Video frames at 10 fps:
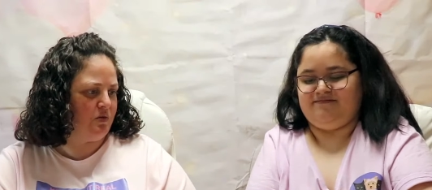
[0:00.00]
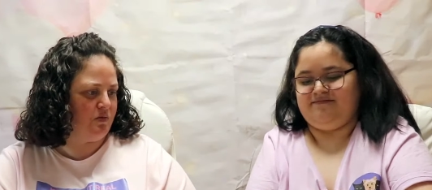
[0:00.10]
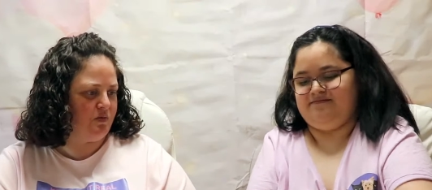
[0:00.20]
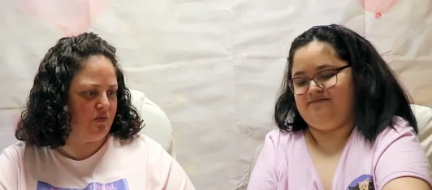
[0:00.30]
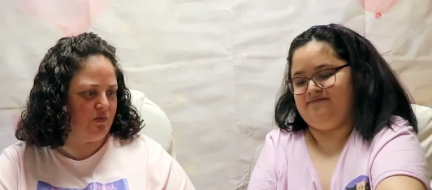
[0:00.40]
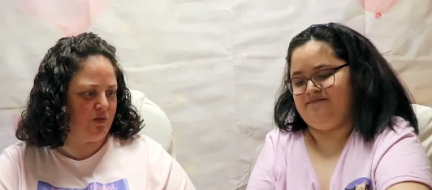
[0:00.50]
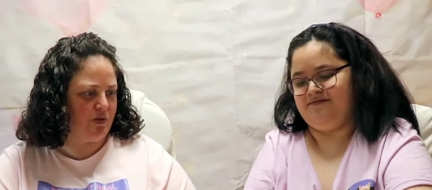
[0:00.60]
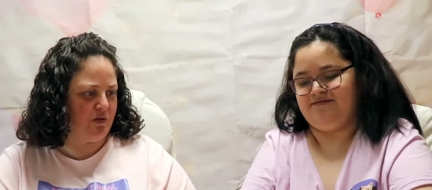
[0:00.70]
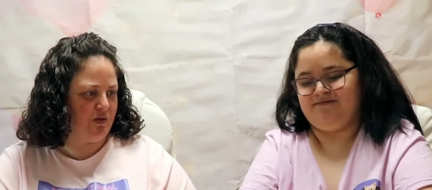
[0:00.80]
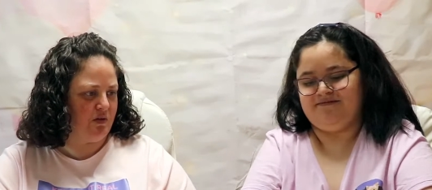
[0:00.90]

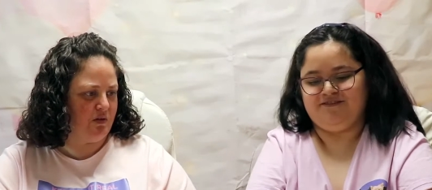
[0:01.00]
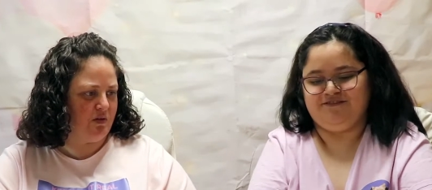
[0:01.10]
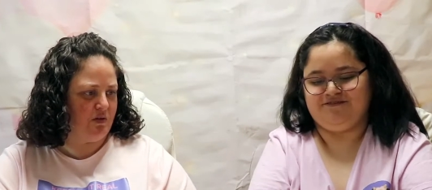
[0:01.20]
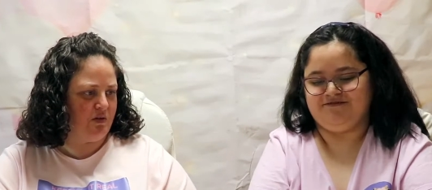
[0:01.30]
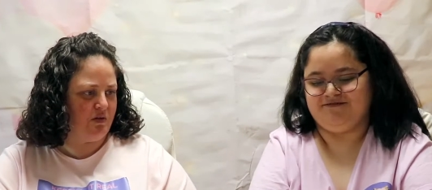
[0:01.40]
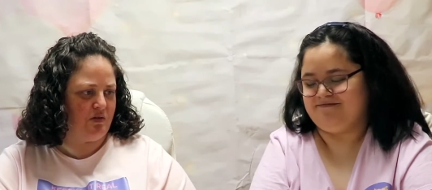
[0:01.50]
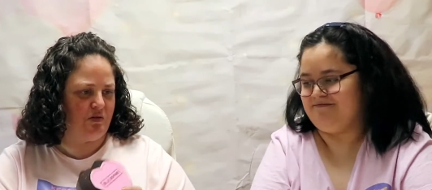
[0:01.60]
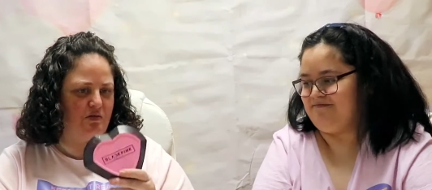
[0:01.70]
No one is speaking in this clip.